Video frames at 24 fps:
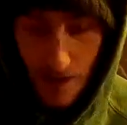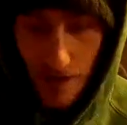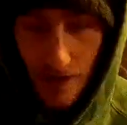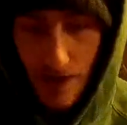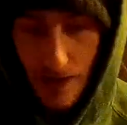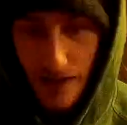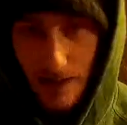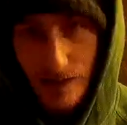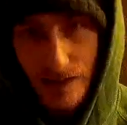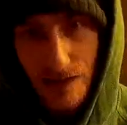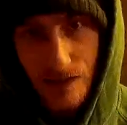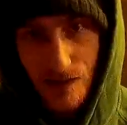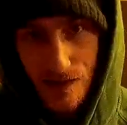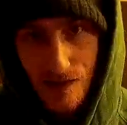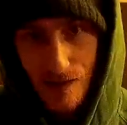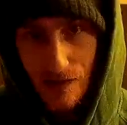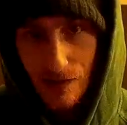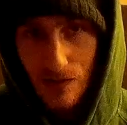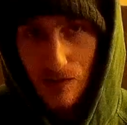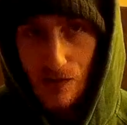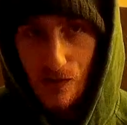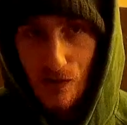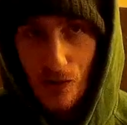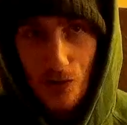and there's
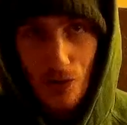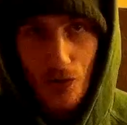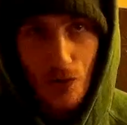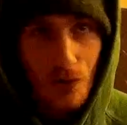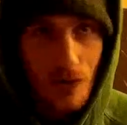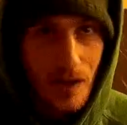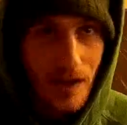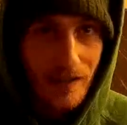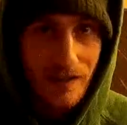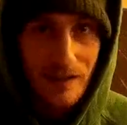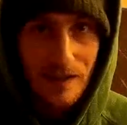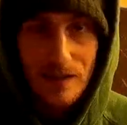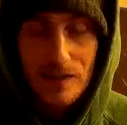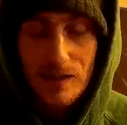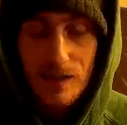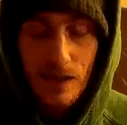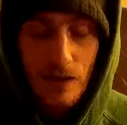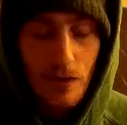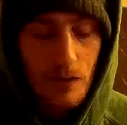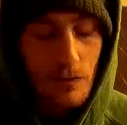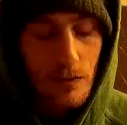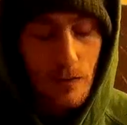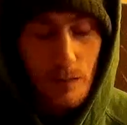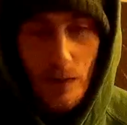a little, like let's say
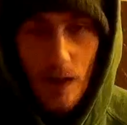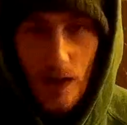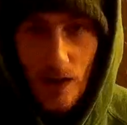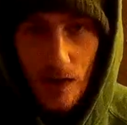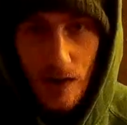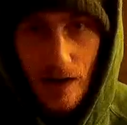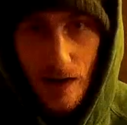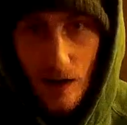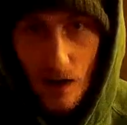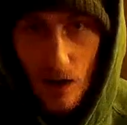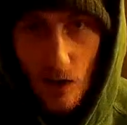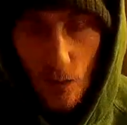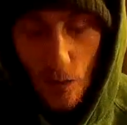3-mile-an-hour